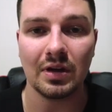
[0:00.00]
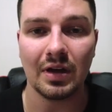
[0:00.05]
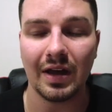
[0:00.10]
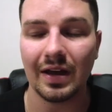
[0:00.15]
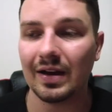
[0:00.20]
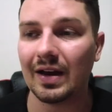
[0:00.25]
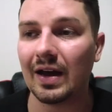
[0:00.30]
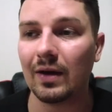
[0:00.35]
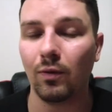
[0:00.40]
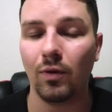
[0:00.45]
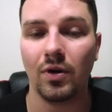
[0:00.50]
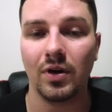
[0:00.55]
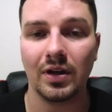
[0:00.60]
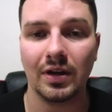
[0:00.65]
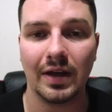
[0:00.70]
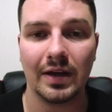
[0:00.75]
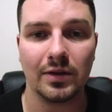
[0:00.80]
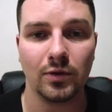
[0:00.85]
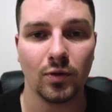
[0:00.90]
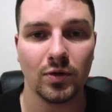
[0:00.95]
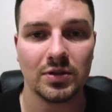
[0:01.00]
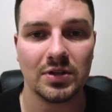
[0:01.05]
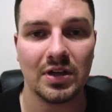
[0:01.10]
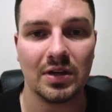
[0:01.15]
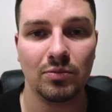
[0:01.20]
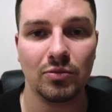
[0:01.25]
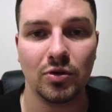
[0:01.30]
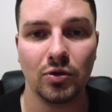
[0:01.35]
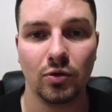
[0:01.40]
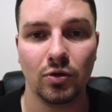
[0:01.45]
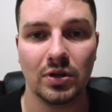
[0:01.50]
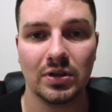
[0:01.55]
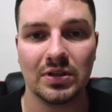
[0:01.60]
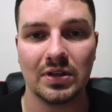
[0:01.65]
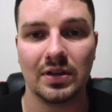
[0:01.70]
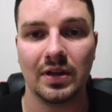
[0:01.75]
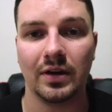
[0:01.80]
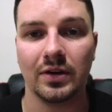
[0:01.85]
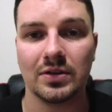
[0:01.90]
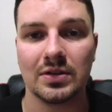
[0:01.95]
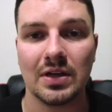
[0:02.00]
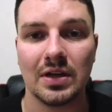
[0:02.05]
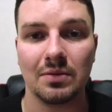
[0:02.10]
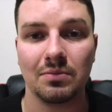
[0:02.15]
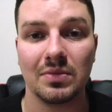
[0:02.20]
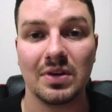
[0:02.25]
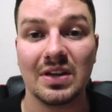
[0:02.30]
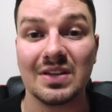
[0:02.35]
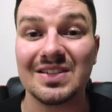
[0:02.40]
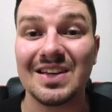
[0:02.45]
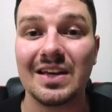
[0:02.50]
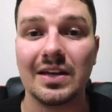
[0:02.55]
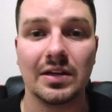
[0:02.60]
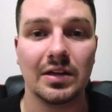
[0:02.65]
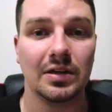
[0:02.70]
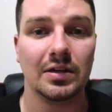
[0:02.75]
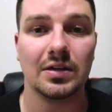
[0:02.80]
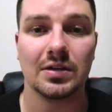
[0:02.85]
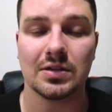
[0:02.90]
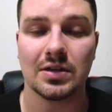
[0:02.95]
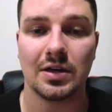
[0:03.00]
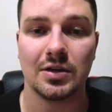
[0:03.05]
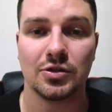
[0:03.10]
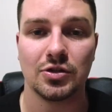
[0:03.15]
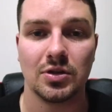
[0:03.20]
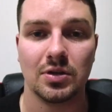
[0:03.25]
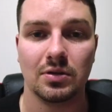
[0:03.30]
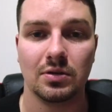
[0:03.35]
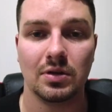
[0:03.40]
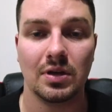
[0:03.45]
and I won't let your team do it to their team. It's end of discussion.